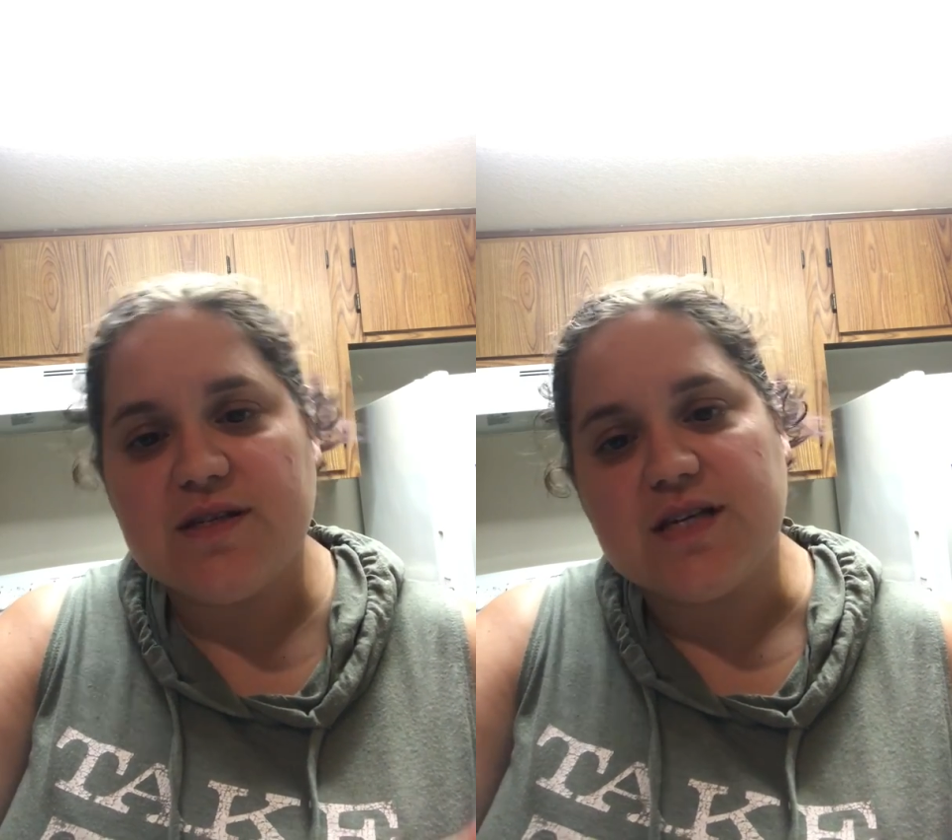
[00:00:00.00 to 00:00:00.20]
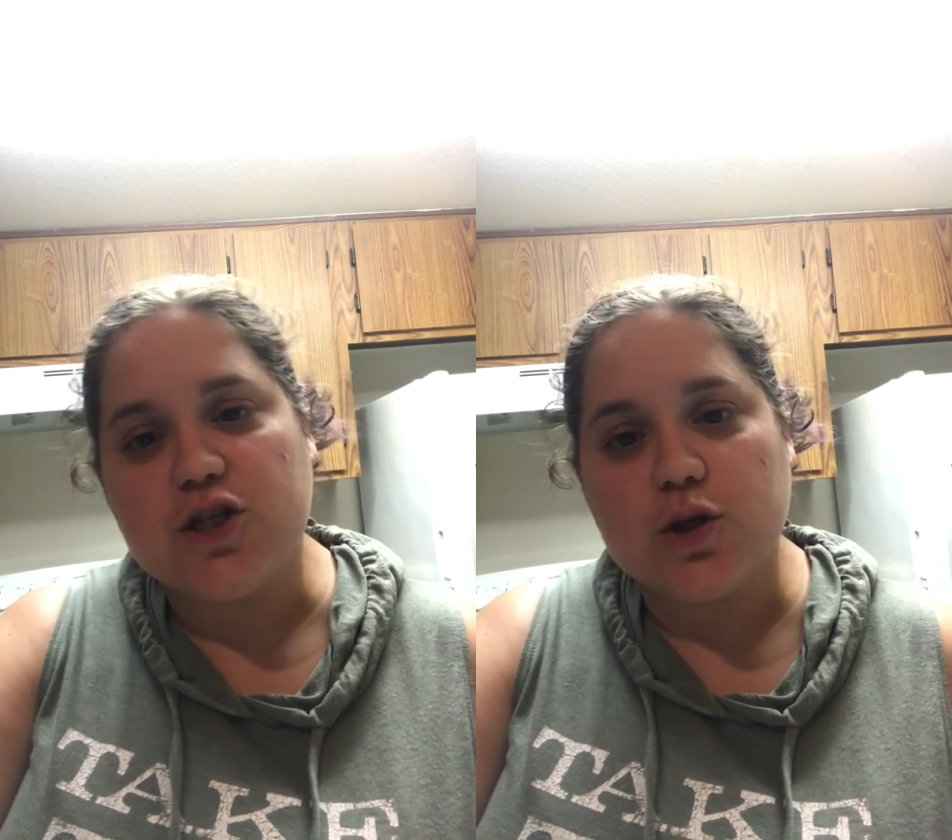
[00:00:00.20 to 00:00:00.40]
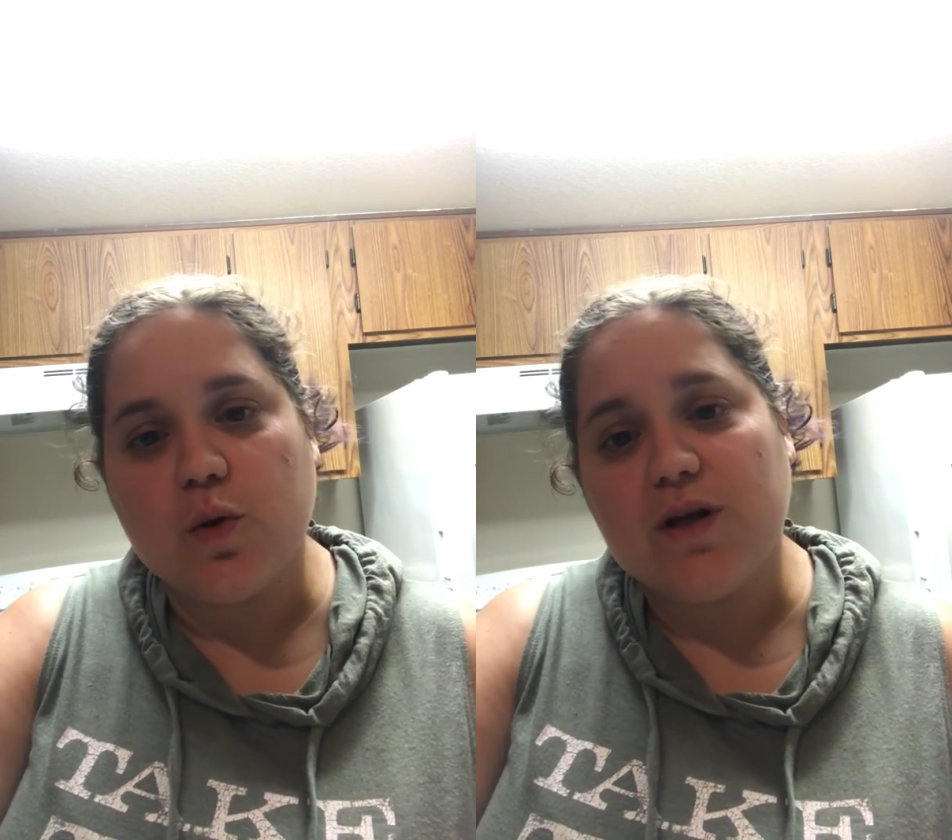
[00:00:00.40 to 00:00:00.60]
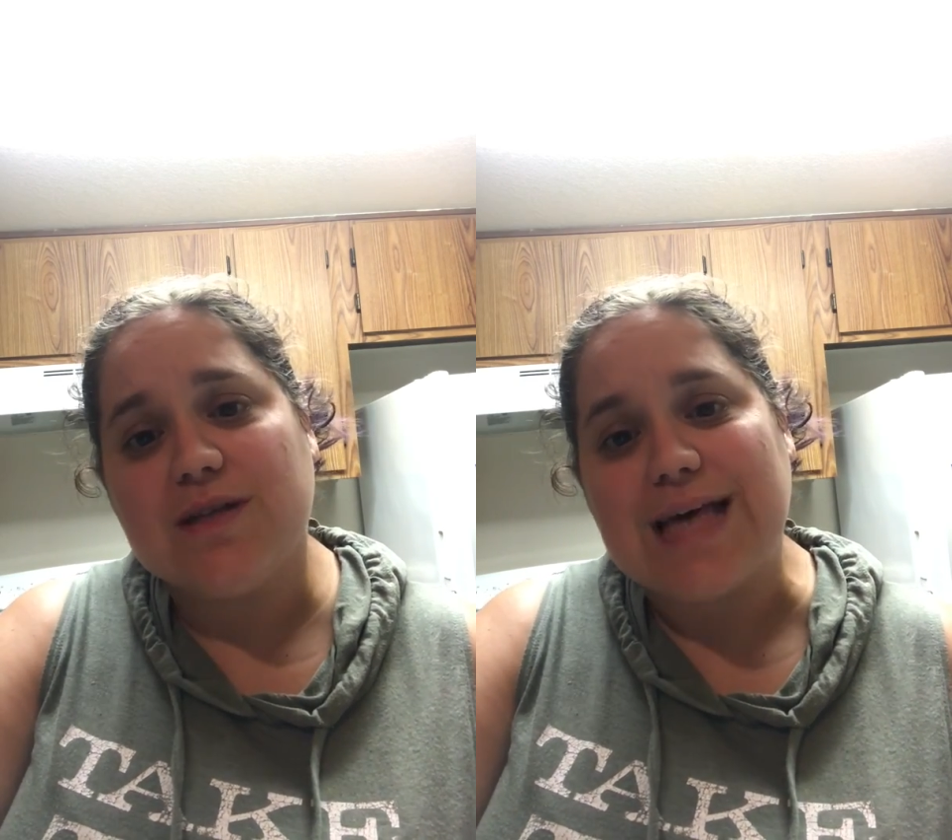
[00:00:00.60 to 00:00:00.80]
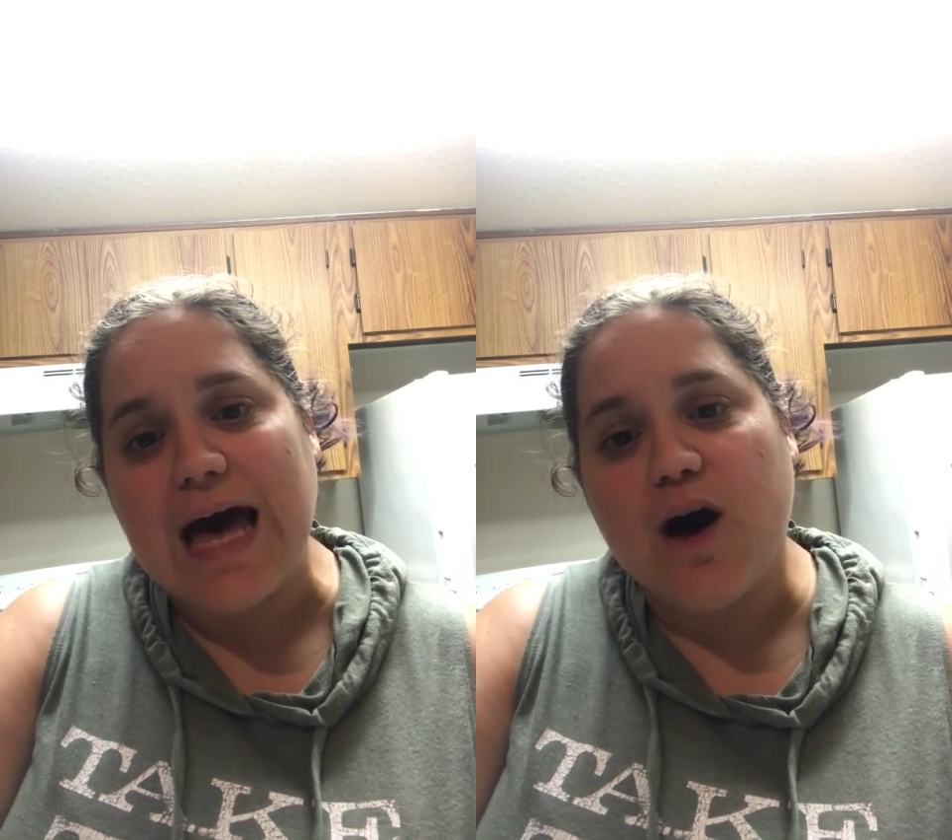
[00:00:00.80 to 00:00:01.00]
essential
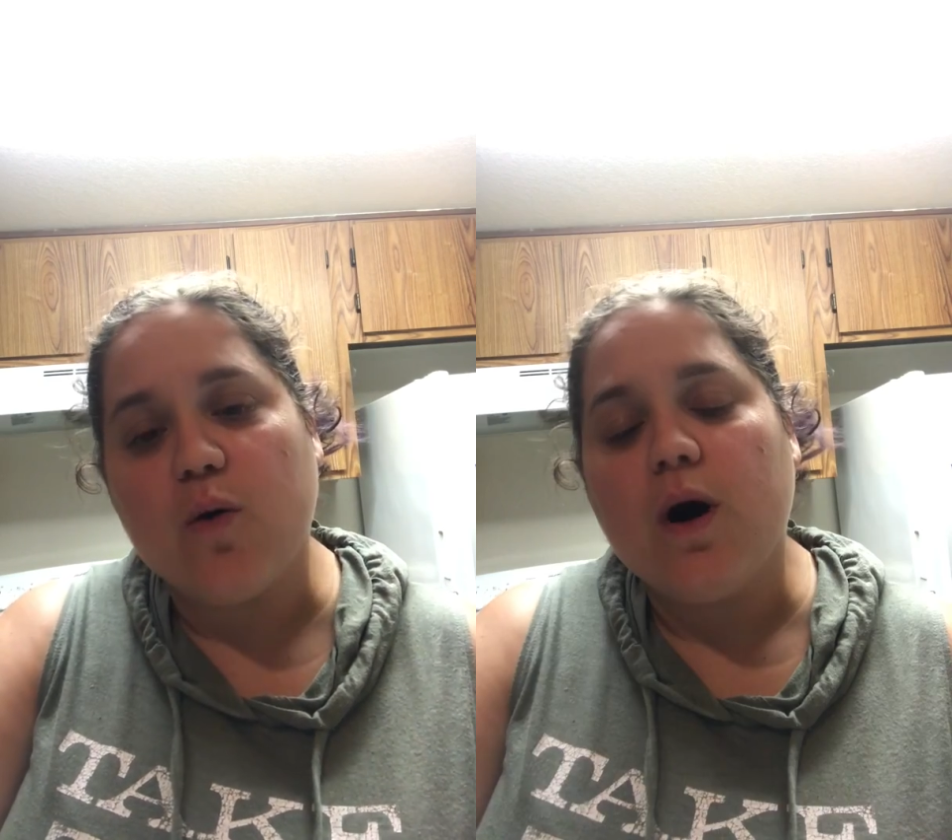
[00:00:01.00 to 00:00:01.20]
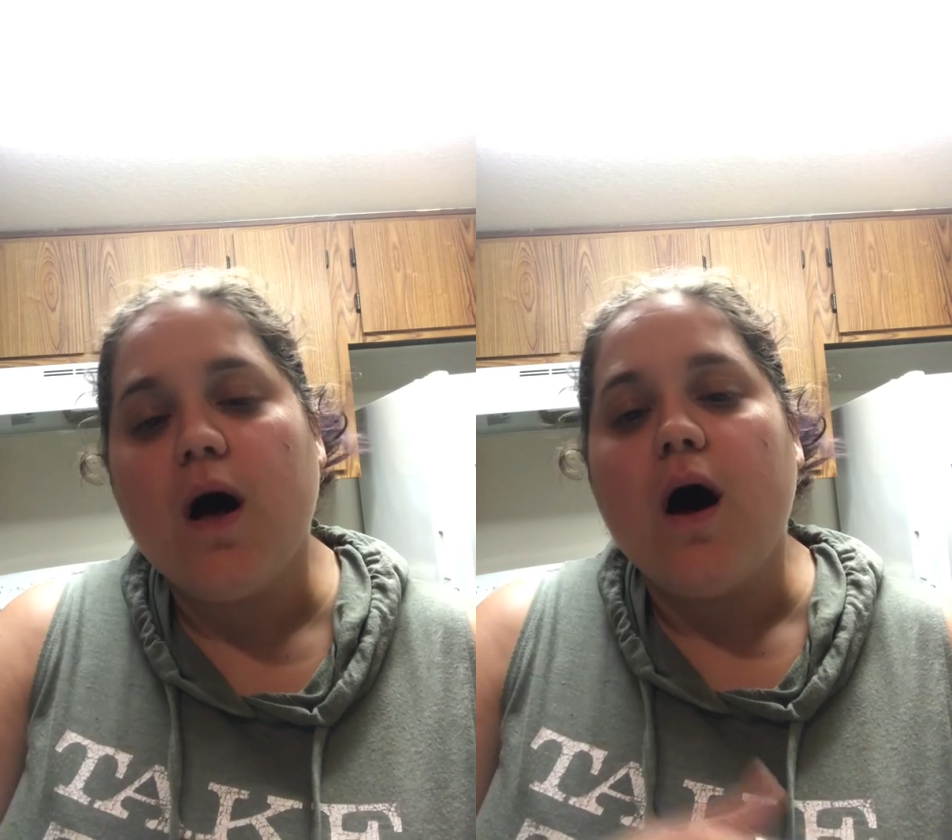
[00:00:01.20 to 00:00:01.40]
oils out,